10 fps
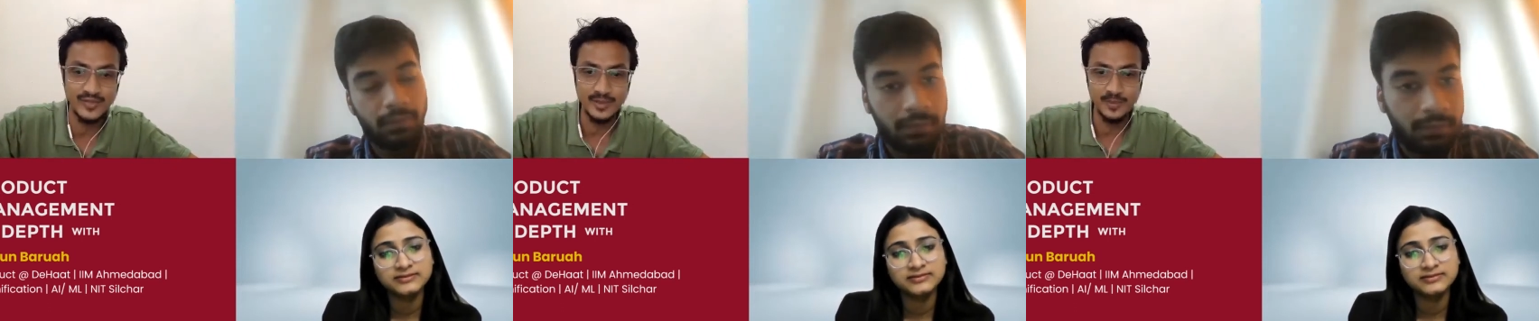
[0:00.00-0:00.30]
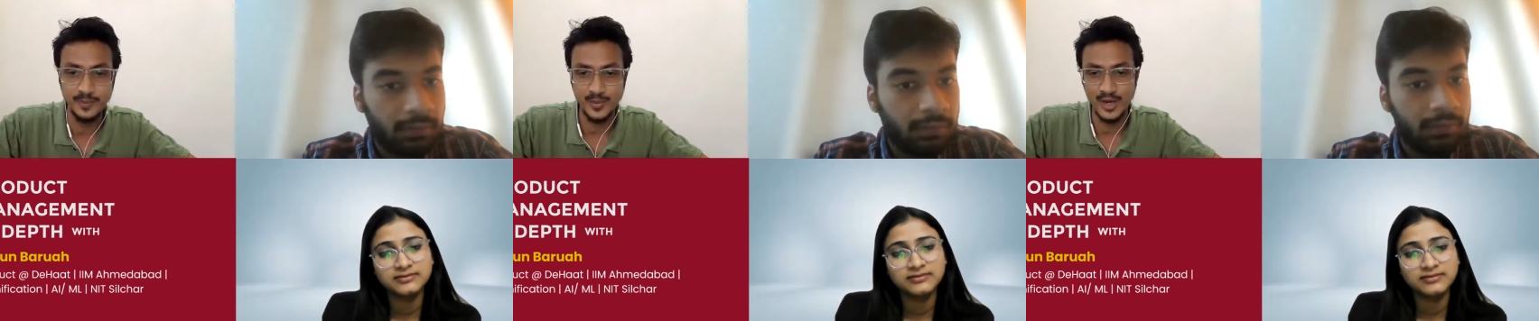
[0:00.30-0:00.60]
Speaker 1: the
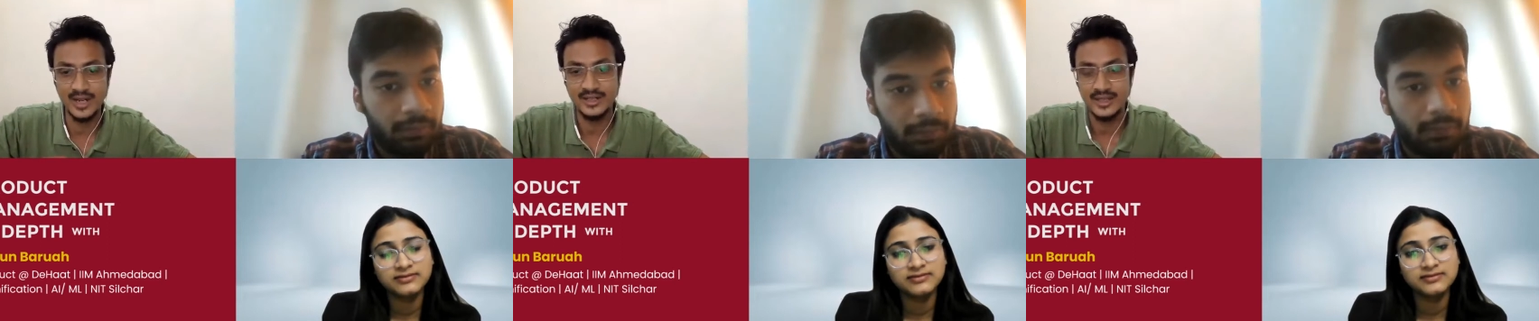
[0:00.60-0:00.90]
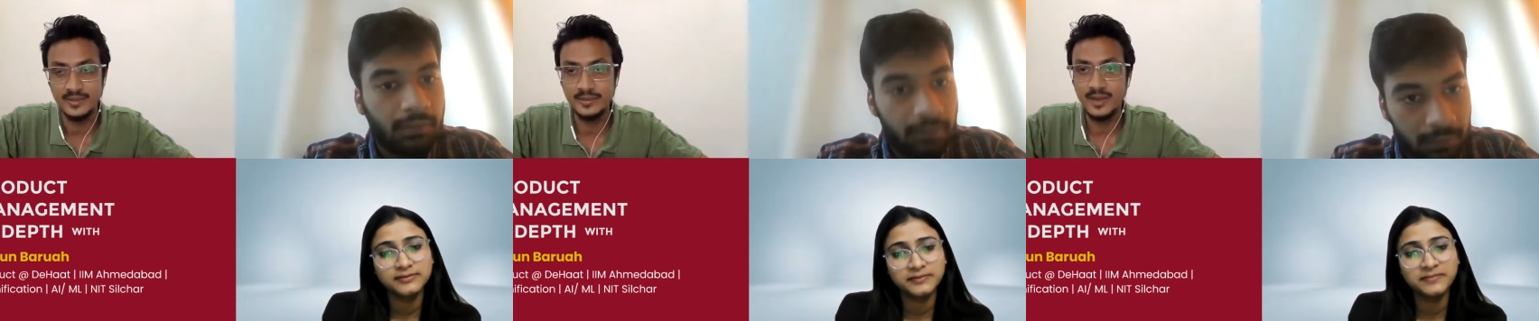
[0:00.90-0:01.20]
product
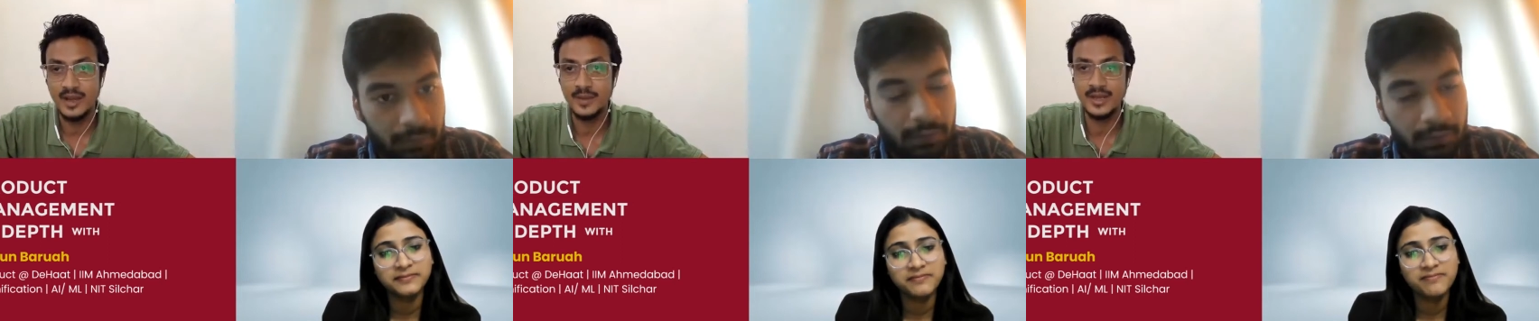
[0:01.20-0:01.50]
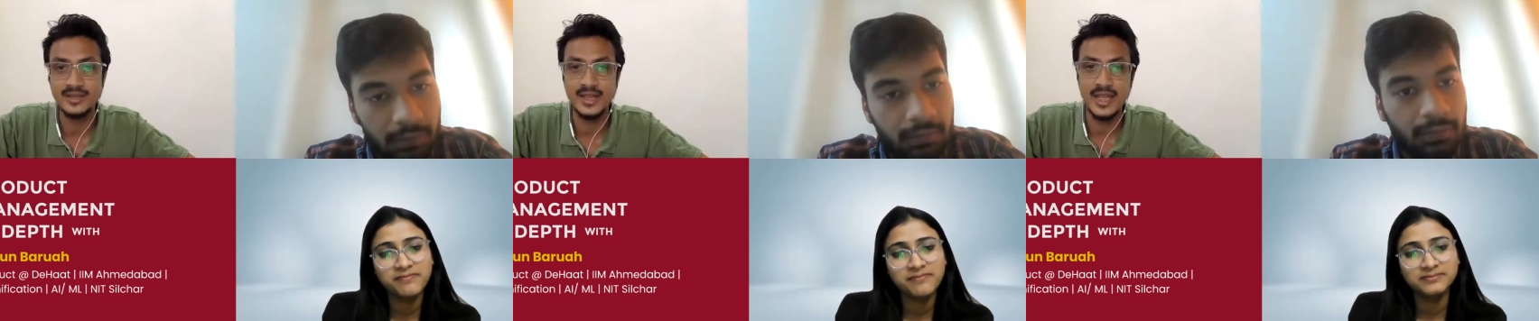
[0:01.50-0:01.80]
team. I
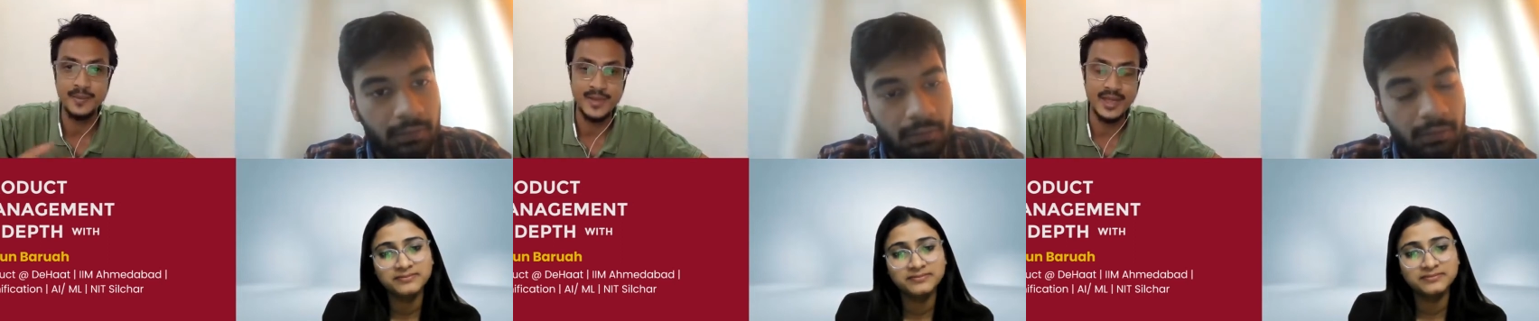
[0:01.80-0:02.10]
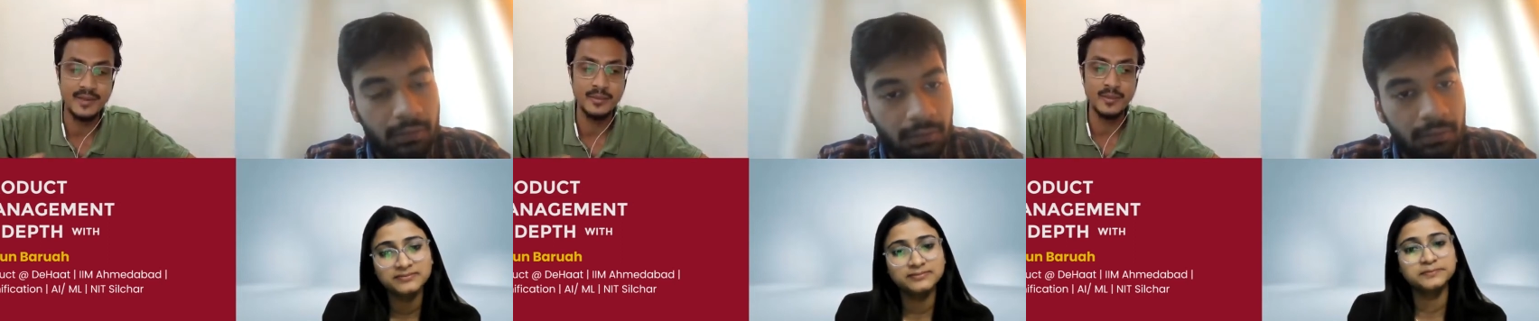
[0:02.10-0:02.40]
mean, as a
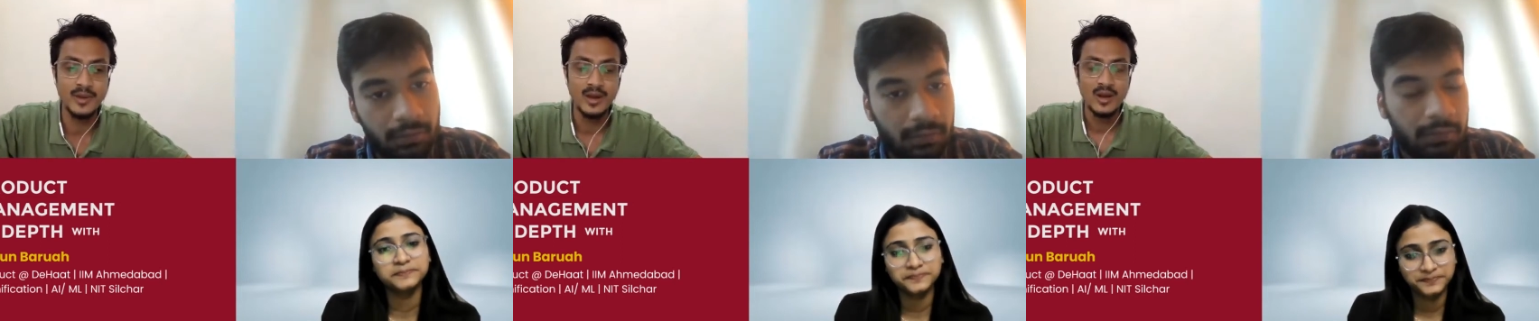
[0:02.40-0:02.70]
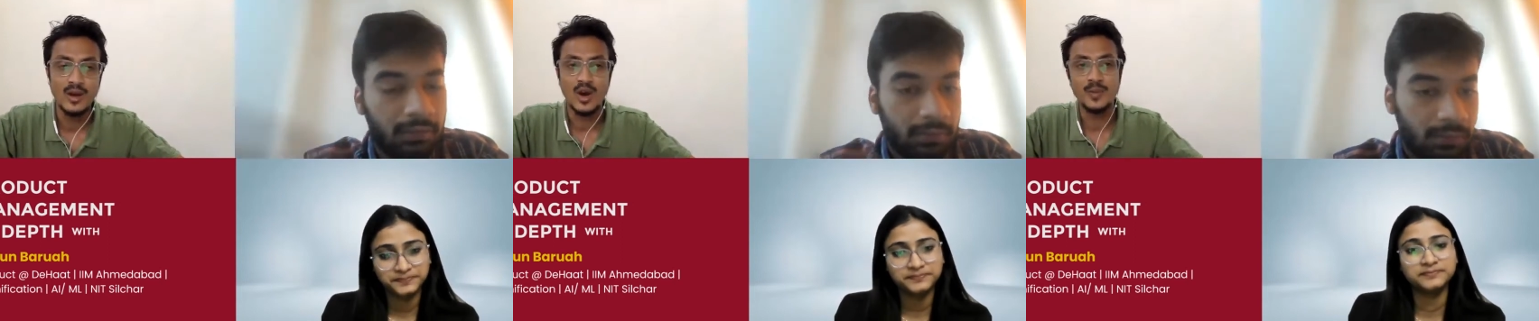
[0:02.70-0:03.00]
APM
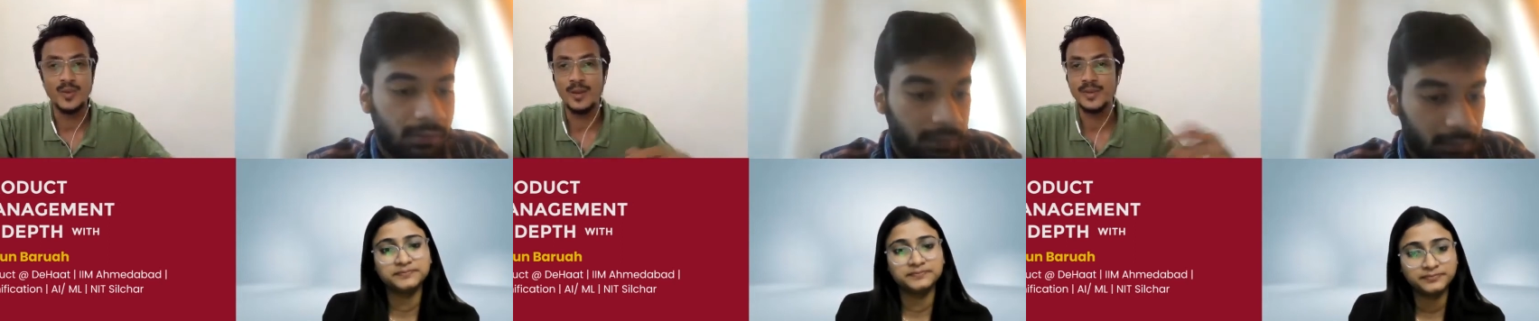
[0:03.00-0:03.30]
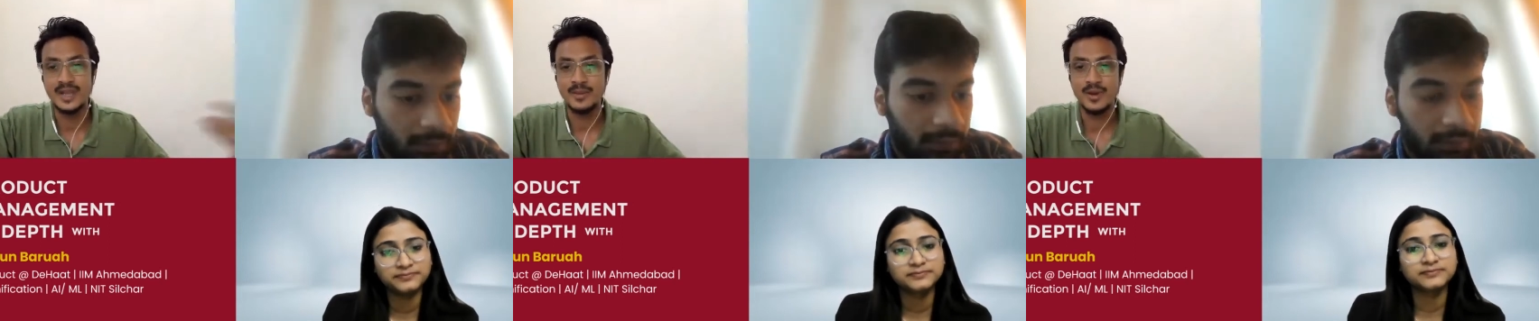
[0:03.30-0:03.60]
or probably
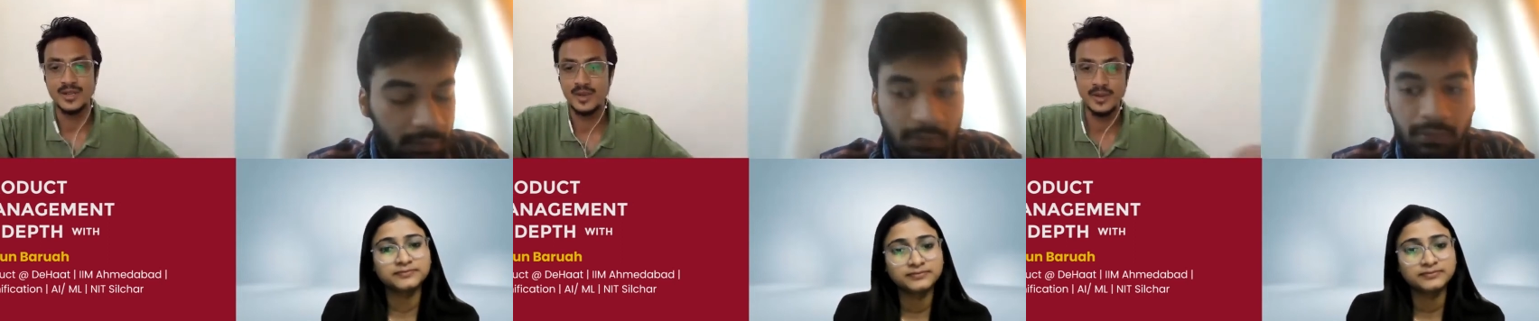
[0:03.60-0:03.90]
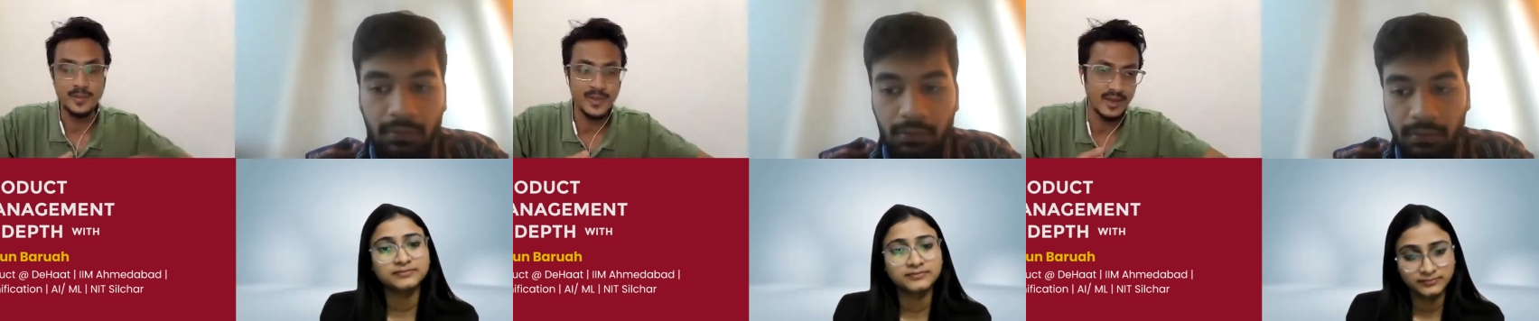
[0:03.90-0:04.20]
in some companies
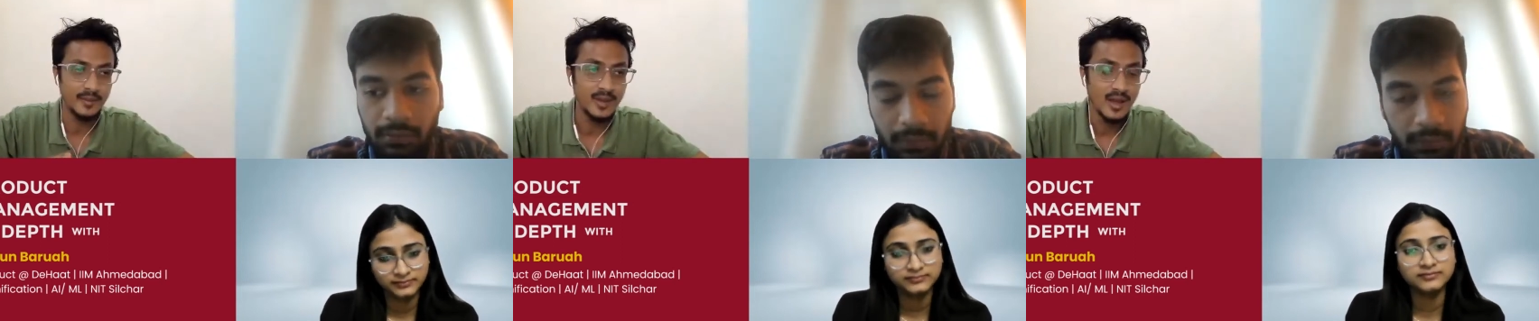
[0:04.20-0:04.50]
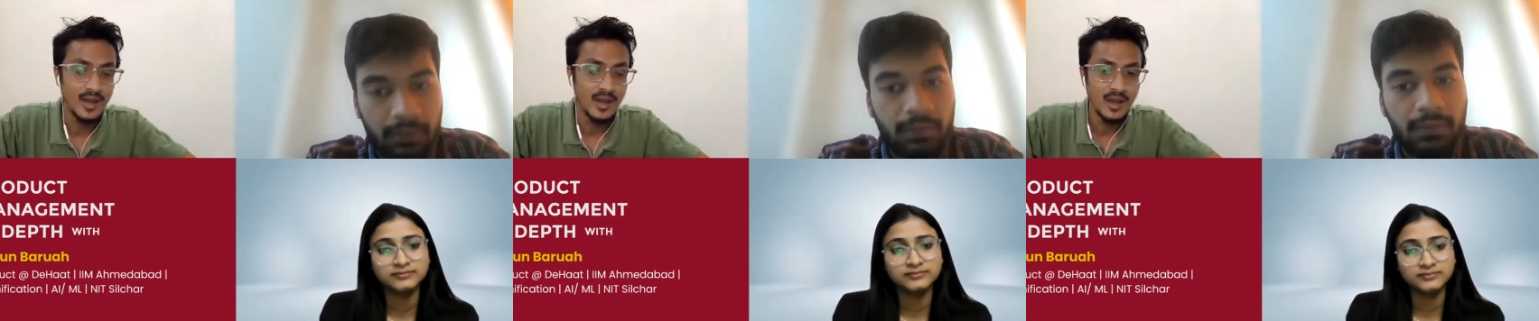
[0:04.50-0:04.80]
might be PM.
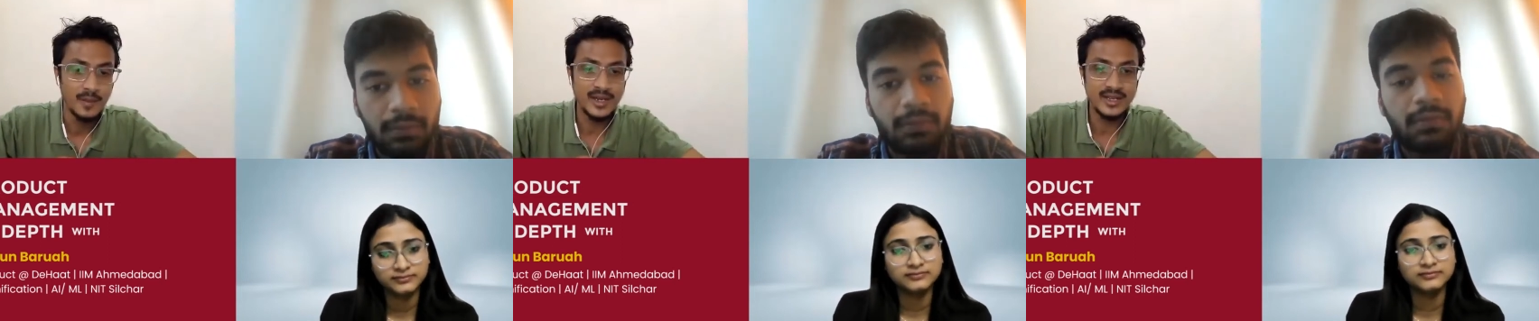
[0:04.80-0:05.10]
But